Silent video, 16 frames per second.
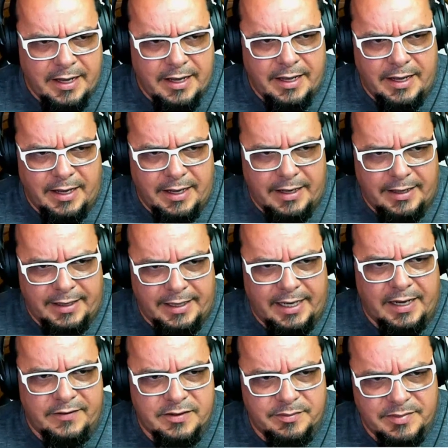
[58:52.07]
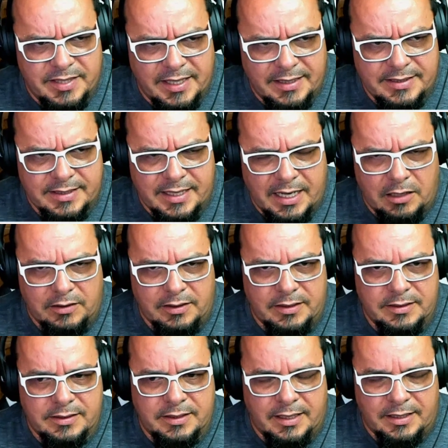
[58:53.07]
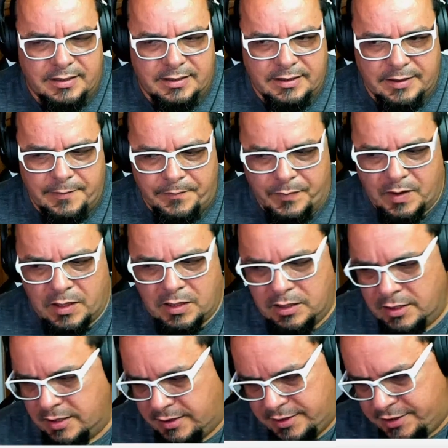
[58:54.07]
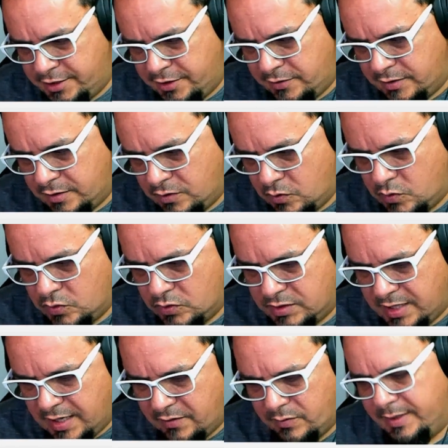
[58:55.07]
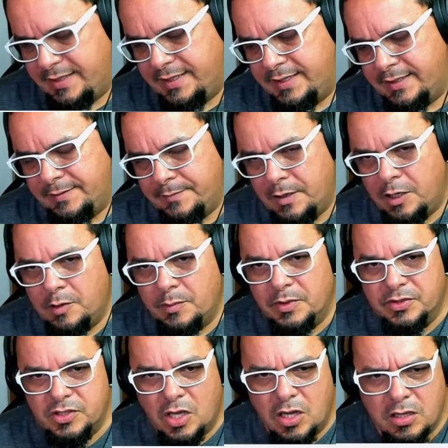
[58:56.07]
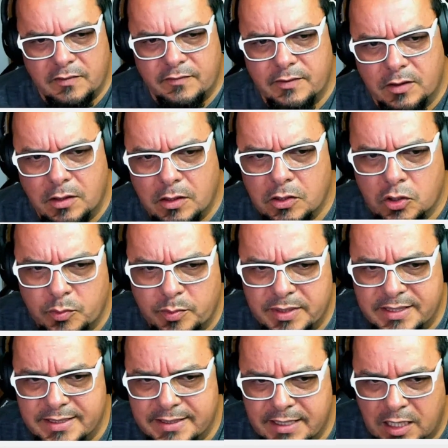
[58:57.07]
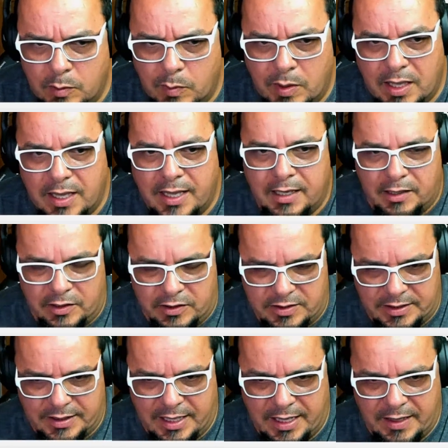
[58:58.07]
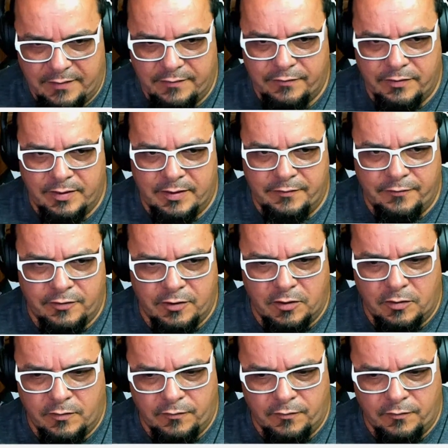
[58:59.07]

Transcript: And I have some tests now that clearly show that Google's not reading almost all of the local business schema and using that for